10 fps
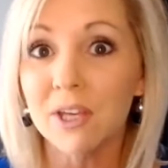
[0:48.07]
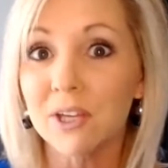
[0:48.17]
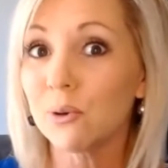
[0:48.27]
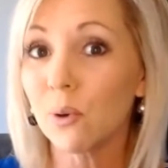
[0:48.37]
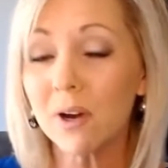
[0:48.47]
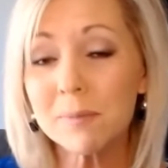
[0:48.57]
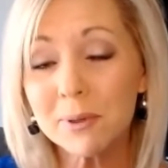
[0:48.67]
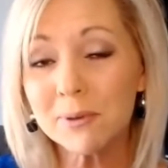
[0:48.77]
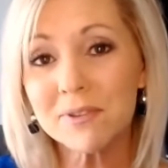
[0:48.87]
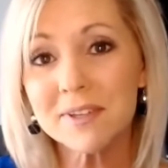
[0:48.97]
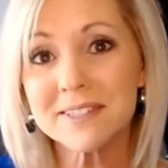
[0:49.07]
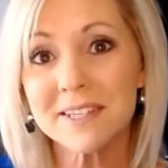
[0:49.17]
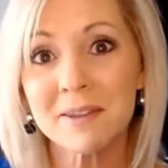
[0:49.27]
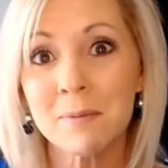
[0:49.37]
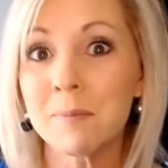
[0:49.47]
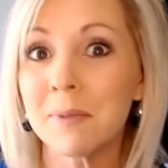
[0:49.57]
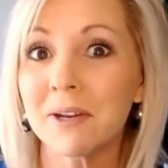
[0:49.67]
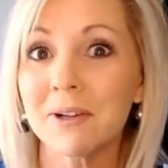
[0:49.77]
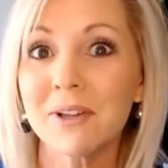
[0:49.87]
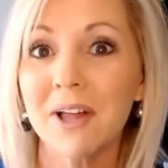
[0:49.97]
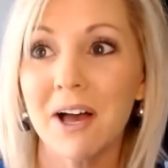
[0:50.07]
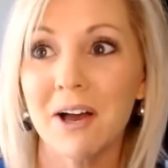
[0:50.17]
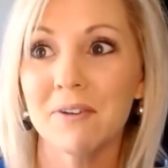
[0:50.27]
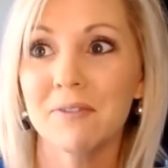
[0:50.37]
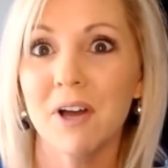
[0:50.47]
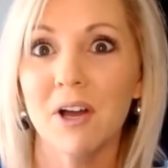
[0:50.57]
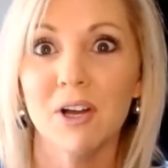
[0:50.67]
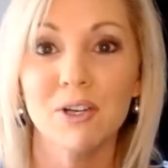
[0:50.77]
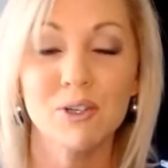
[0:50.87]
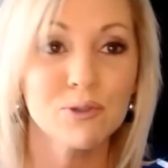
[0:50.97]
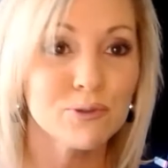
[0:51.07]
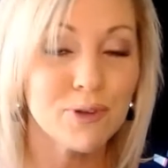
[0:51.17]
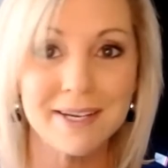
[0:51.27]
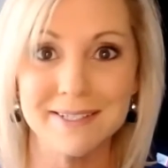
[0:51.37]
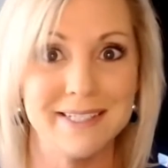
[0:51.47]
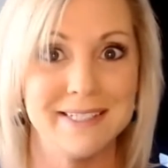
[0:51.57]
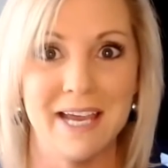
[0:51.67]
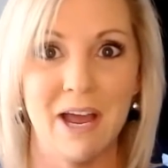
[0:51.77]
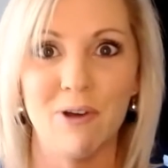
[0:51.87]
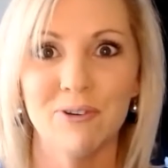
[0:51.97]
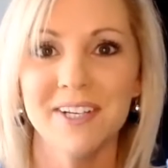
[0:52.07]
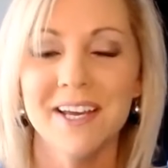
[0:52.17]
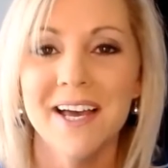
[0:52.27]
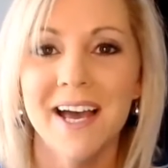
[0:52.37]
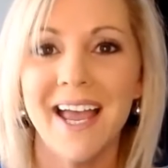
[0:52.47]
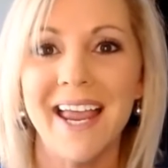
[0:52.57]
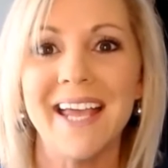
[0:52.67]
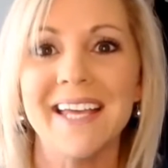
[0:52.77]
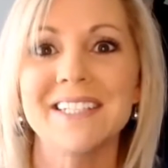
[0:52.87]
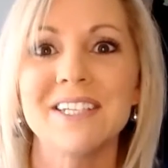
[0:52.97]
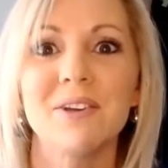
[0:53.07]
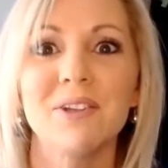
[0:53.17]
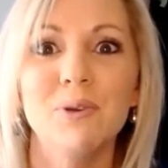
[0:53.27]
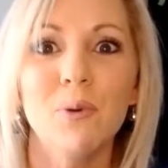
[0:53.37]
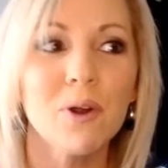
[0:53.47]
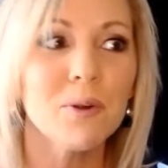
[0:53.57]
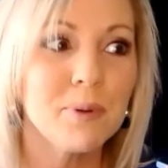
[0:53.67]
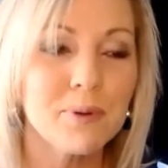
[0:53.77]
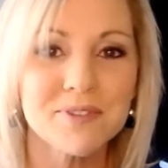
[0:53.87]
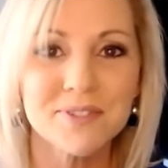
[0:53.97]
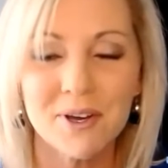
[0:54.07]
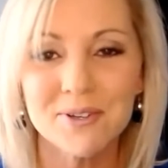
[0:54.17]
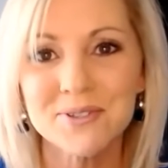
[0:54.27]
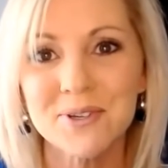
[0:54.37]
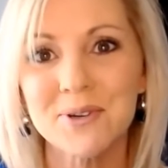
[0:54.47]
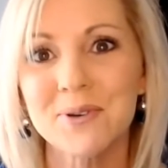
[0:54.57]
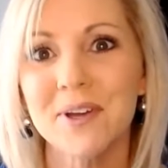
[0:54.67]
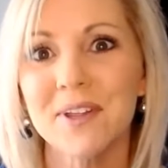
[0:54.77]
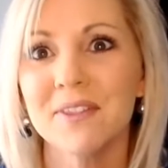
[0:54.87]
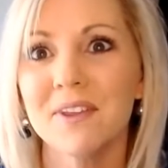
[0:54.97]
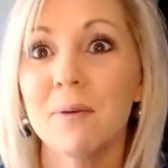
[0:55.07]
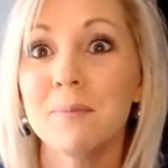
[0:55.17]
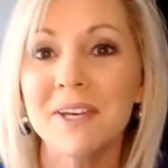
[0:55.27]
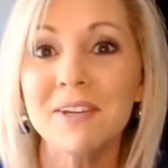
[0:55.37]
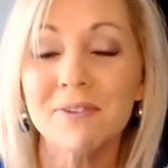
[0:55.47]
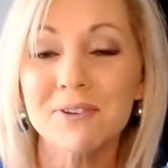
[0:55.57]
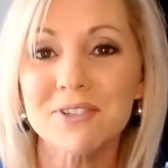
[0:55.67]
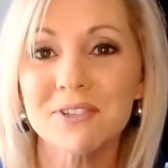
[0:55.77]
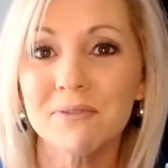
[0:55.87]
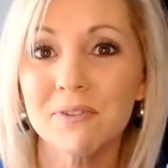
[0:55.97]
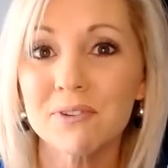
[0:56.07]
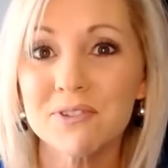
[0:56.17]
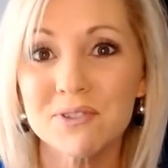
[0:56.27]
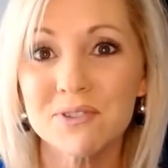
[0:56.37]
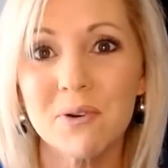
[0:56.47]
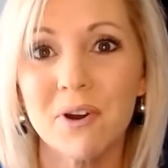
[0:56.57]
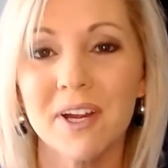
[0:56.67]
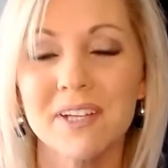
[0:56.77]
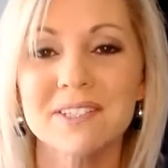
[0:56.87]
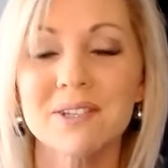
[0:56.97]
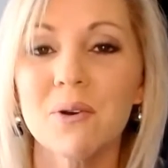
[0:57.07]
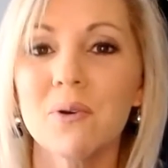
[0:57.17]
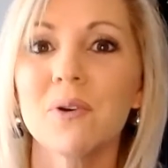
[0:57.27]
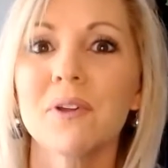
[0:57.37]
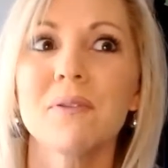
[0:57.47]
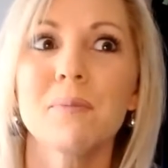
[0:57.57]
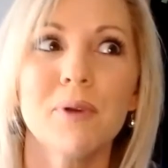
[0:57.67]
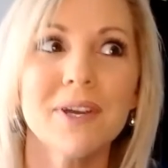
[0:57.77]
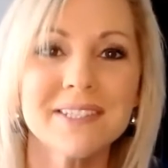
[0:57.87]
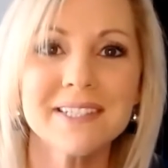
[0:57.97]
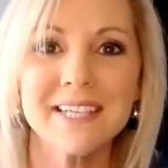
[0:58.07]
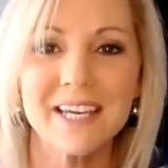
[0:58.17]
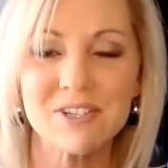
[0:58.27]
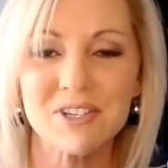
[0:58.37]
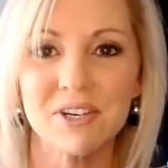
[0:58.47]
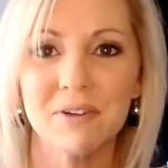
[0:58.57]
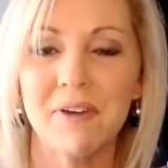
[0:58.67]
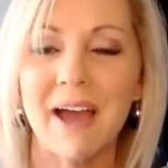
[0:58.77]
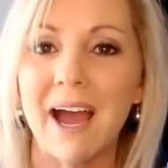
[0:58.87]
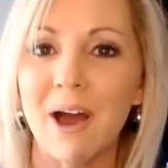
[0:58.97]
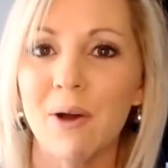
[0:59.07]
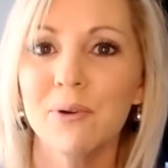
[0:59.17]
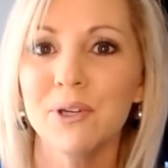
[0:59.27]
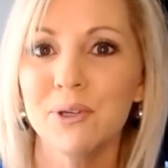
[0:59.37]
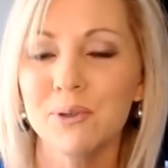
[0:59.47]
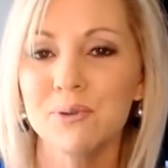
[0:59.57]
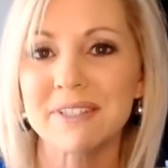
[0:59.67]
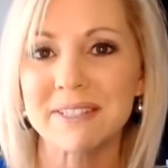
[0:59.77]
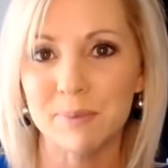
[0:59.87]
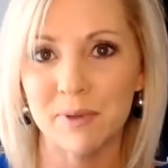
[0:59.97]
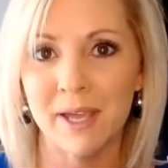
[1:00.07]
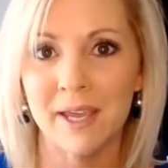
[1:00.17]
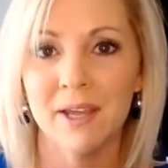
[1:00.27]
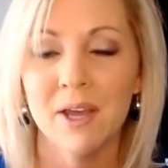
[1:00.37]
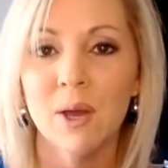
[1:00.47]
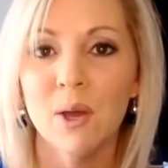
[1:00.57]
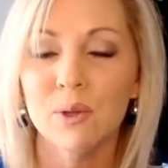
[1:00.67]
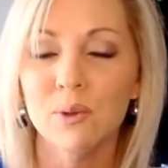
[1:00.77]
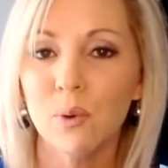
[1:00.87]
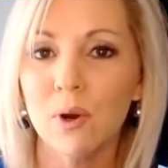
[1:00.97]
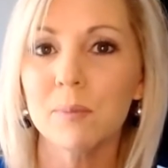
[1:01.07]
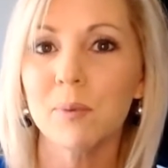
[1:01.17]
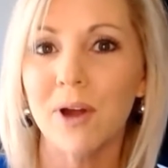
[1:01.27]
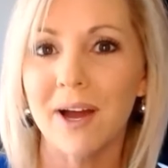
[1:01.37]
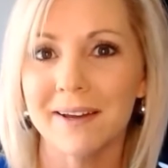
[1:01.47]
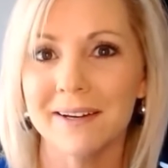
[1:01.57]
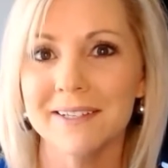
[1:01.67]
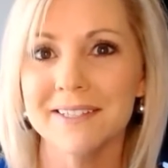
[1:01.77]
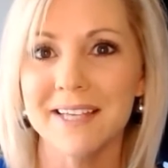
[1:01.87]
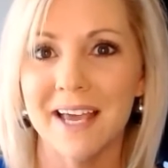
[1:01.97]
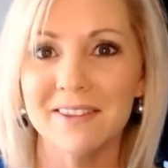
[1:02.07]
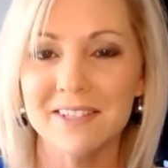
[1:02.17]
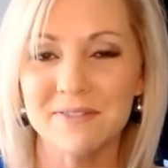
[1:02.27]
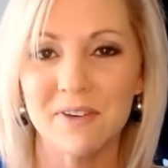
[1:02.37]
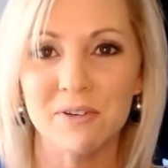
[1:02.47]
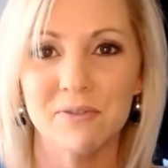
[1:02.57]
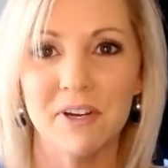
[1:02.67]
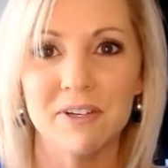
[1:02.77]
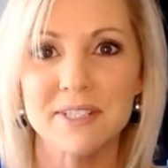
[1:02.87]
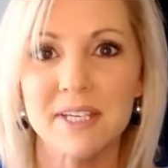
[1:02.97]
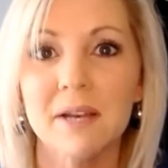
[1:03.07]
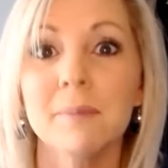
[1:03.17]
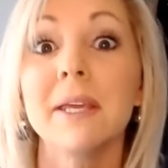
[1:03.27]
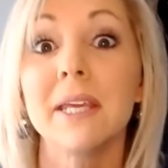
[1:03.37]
Your booth is in the middle of a crazy town, and your booth is also a mini version of your store. And so the presentation of how you display your products at this vendor fair is going to be